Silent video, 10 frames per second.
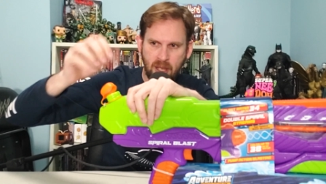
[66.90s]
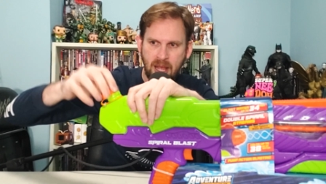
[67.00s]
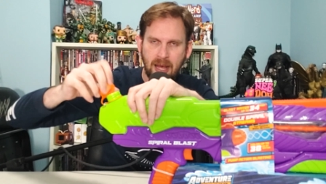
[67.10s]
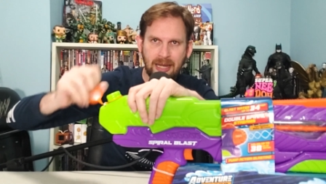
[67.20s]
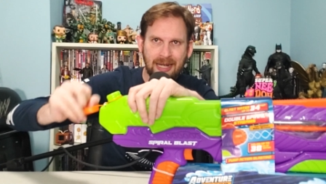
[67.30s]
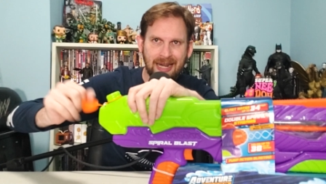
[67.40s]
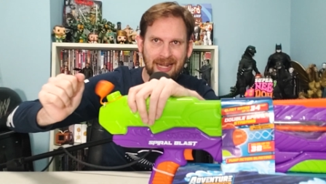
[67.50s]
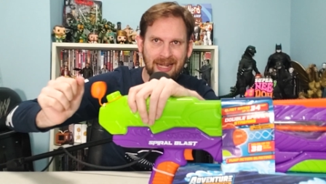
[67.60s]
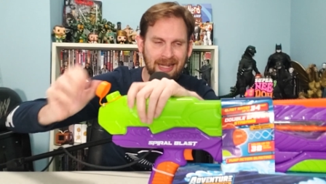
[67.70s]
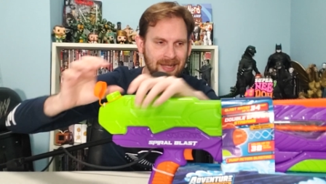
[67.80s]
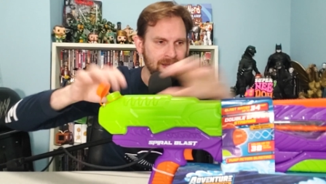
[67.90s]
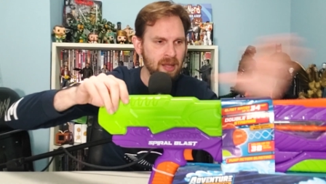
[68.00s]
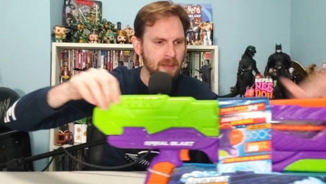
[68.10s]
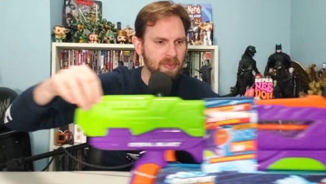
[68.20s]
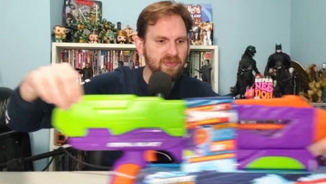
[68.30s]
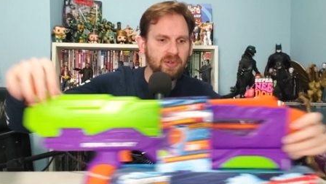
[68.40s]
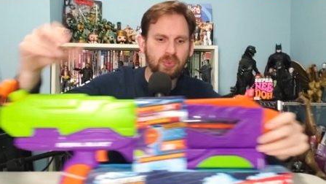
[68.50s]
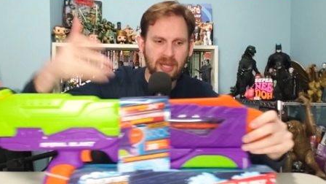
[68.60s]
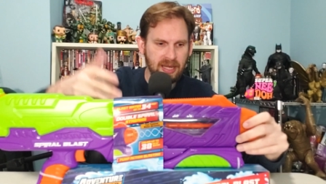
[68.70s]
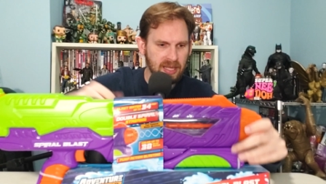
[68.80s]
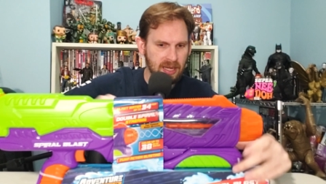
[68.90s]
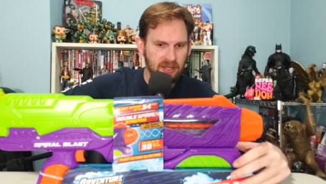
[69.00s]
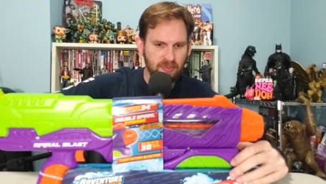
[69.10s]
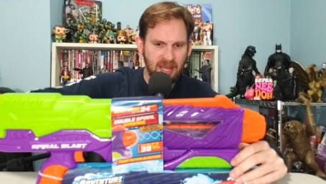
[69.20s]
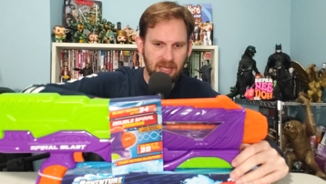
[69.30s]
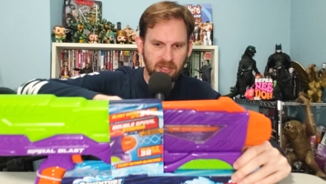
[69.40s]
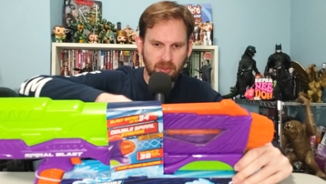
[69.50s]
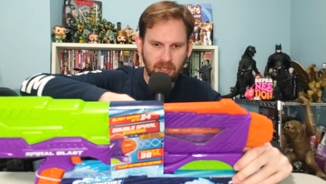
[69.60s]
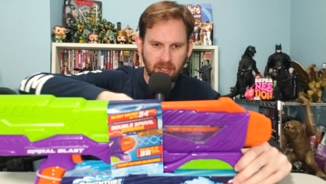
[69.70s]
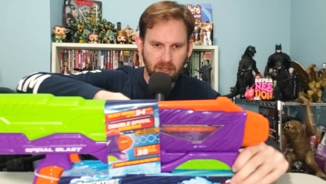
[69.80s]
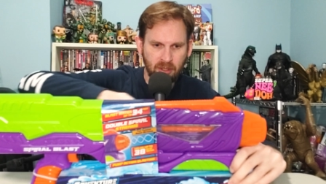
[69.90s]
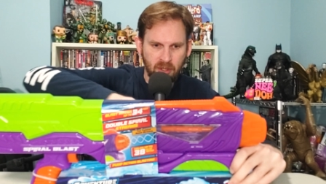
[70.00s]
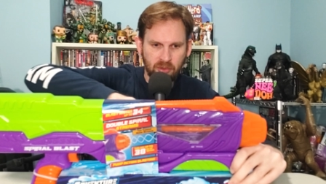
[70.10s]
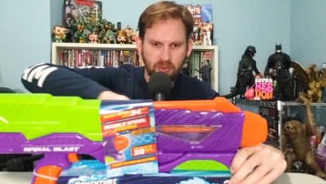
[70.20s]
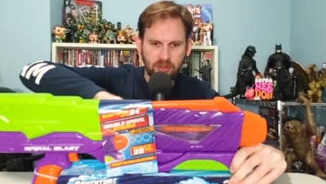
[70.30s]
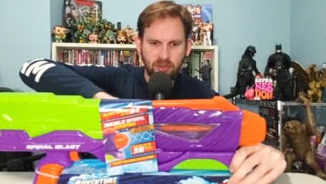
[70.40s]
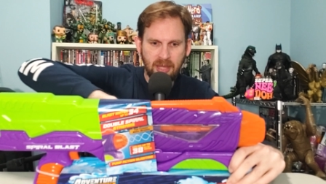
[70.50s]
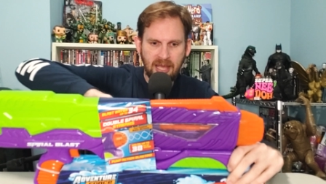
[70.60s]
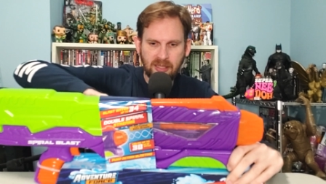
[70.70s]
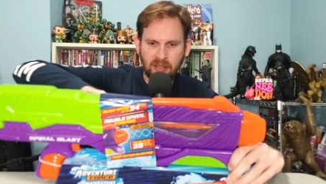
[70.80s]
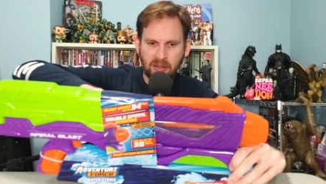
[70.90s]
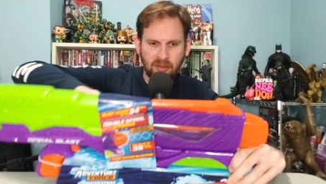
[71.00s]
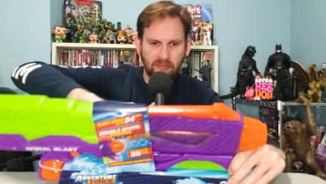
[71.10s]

But first, we got to get out of this packaging right here. So we're going to do that.